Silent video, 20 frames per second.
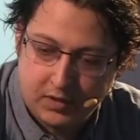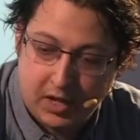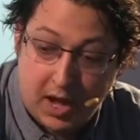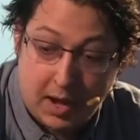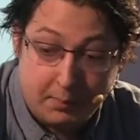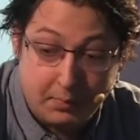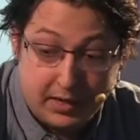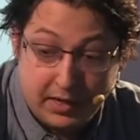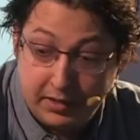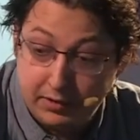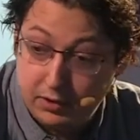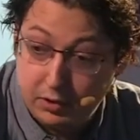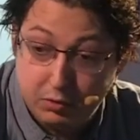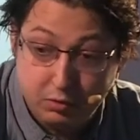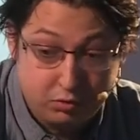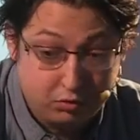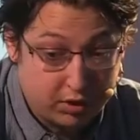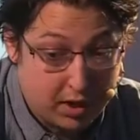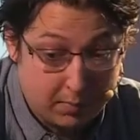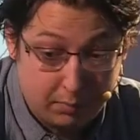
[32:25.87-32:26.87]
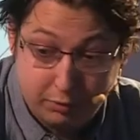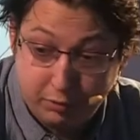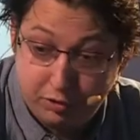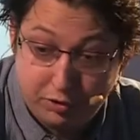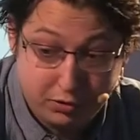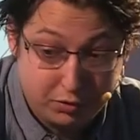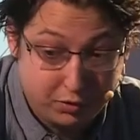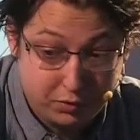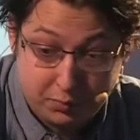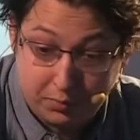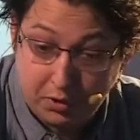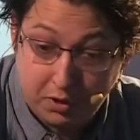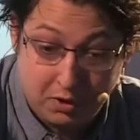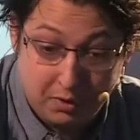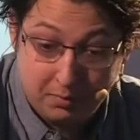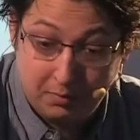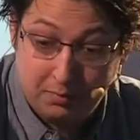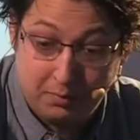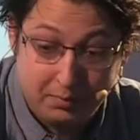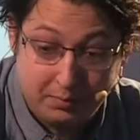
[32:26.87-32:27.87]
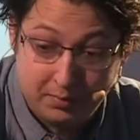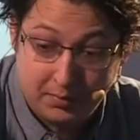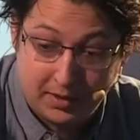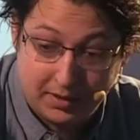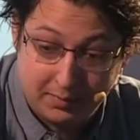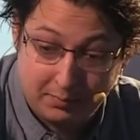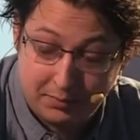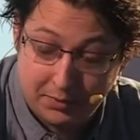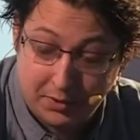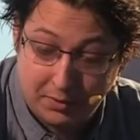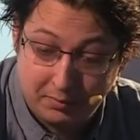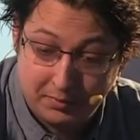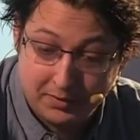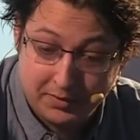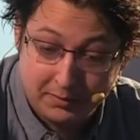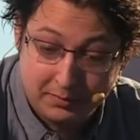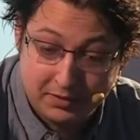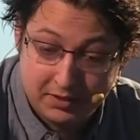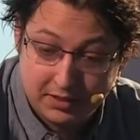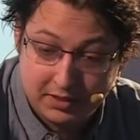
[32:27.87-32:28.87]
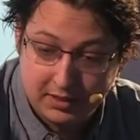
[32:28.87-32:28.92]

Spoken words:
Ability to troubleshoot problems.